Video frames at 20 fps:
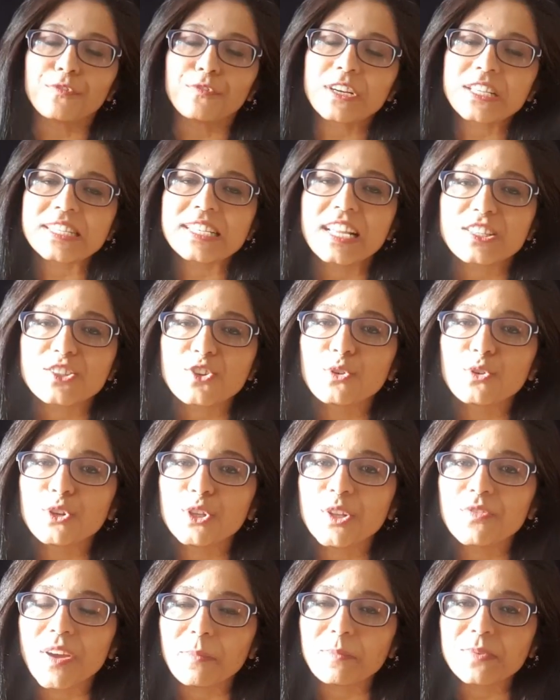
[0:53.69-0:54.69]
First, let's go to the
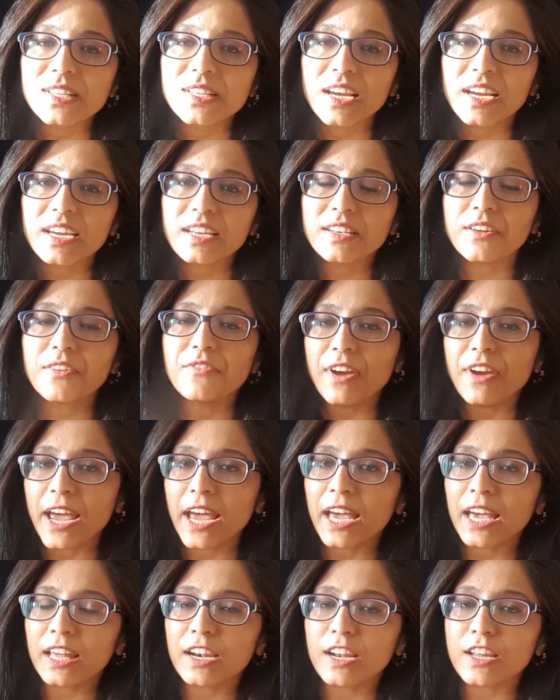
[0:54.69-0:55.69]
website
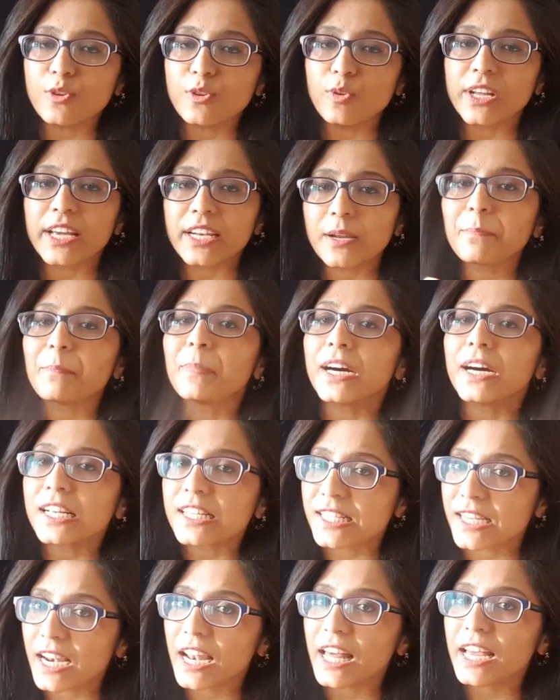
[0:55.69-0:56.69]
where you will get a
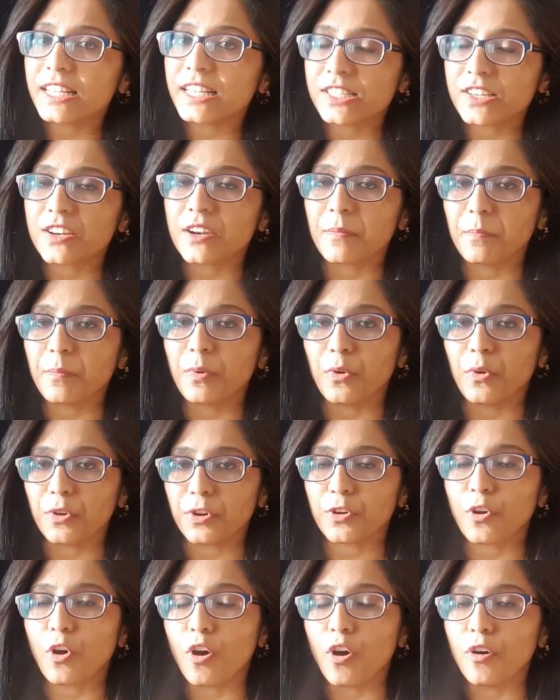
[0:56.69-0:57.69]
personalized report
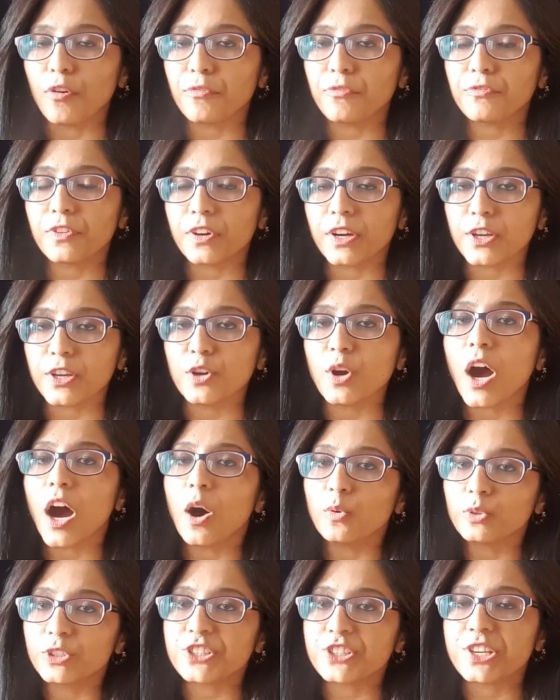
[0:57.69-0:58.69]
of
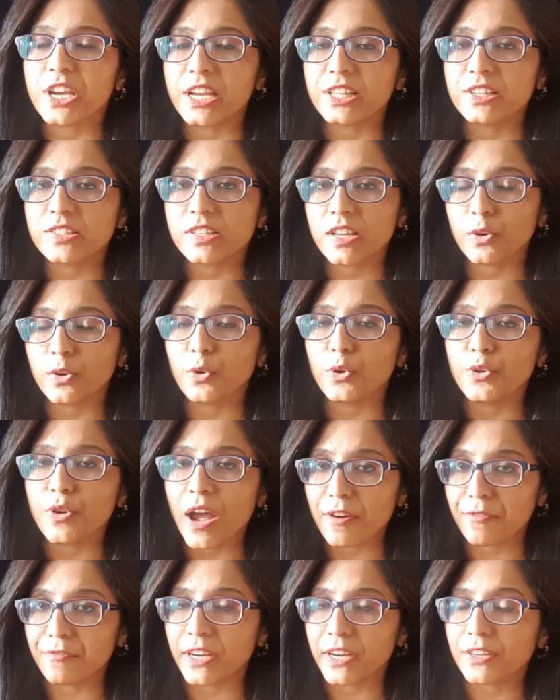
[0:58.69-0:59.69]
how the changes are going to
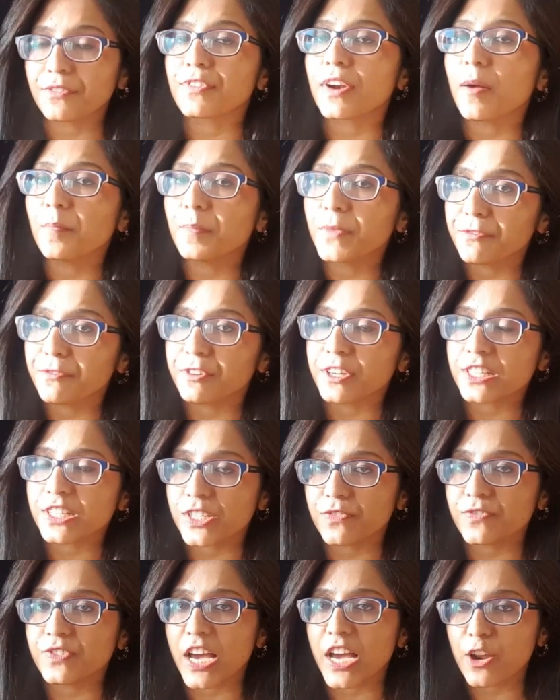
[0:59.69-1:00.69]
affect from the 1st
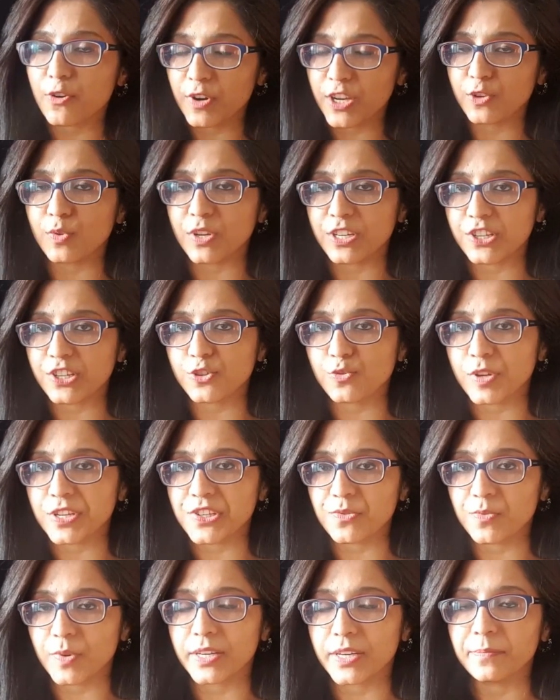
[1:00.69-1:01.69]
of January
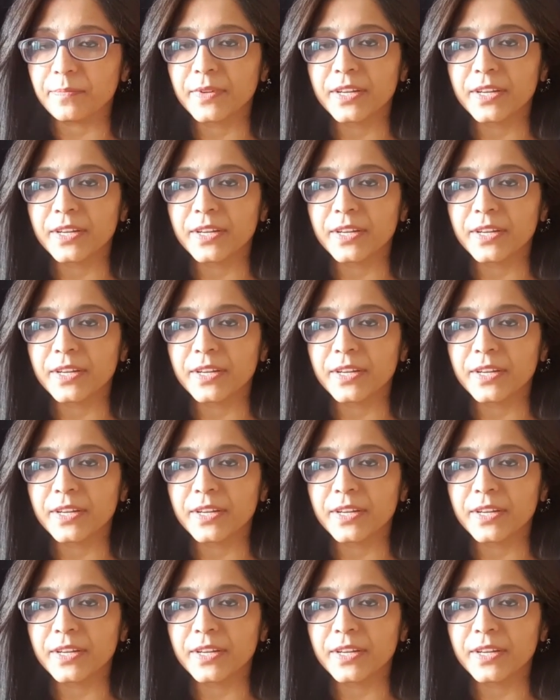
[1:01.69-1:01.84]
2021.